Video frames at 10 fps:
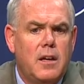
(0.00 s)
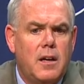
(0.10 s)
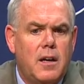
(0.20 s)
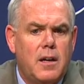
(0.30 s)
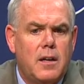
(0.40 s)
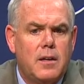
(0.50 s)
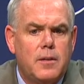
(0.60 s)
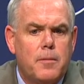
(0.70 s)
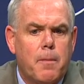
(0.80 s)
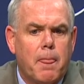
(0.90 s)
Uh,
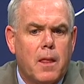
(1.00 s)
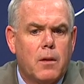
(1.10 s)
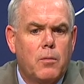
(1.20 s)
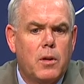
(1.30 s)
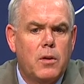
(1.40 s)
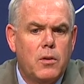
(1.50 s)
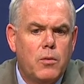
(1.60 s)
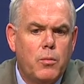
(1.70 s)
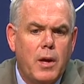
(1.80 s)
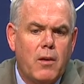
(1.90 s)
when
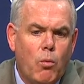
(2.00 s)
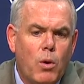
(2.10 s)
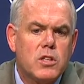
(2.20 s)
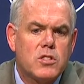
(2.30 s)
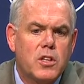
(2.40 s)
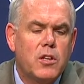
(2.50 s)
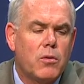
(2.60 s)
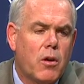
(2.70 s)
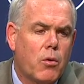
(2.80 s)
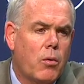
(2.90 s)
you we have one
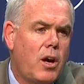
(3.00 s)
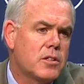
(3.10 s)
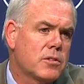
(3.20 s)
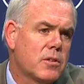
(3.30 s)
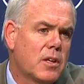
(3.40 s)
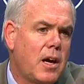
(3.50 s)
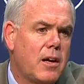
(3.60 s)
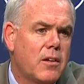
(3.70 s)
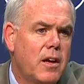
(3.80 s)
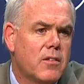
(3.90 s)
senior on our roster in
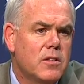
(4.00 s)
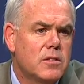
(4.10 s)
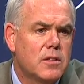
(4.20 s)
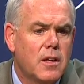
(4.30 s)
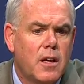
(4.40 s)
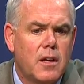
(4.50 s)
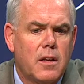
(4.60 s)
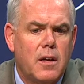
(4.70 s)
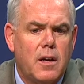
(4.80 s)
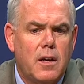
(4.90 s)
Kyle Davis,
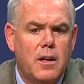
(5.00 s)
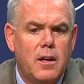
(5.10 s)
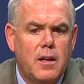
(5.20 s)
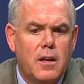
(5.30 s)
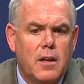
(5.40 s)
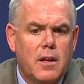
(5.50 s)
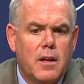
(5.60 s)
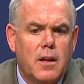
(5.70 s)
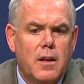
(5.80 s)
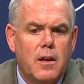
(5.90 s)
and uh,
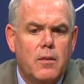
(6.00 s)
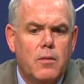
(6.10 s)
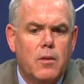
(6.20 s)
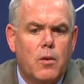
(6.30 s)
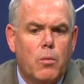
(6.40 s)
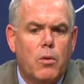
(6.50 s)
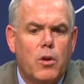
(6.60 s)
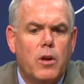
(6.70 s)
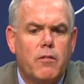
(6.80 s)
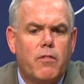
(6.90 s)
and then you know we're
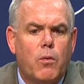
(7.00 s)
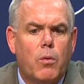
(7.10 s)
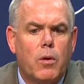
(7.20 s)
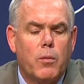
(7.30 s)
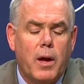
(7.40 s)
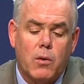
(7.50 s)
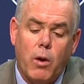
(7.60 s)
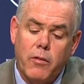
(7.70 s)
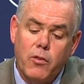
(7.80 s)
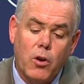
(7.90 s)
looking for we had
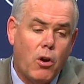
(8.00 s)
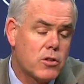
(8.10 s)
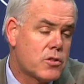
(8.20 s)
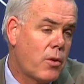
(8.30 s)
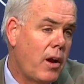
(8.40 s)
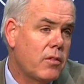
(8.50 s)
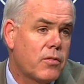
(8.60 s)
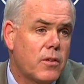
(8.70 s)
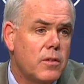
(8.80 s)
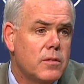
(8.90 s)
quite a few guards
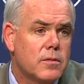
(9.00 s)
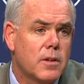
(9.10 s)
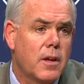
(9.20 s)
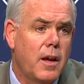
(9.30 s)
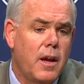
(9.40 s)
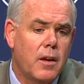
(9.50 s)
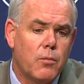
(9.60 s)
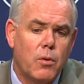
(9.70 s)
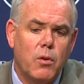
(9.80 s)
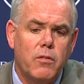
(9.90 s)
transfer and
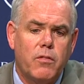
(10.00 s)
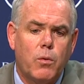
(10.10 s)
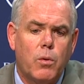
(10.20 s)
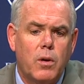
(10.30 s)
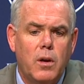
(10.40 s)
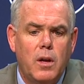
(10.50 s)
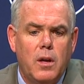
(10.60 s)
we're looking for